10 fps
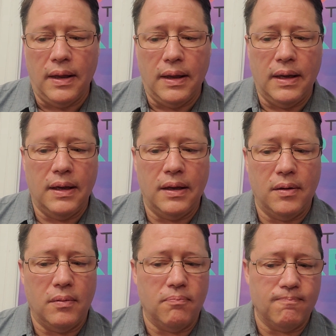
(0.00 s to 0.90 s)

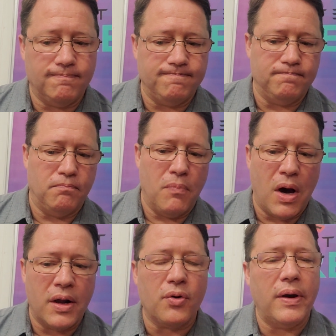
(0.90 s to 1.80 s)
in
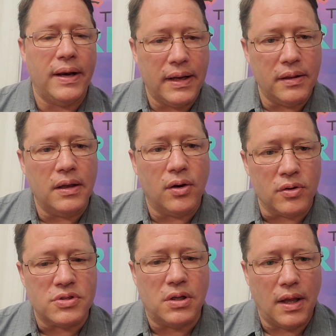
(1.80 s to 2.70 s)
moderating the
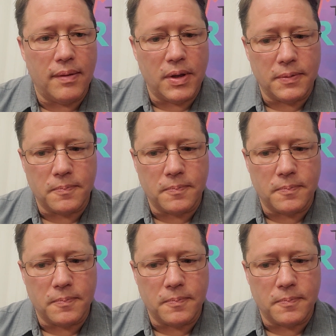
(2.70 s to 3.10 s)
Earth's climate.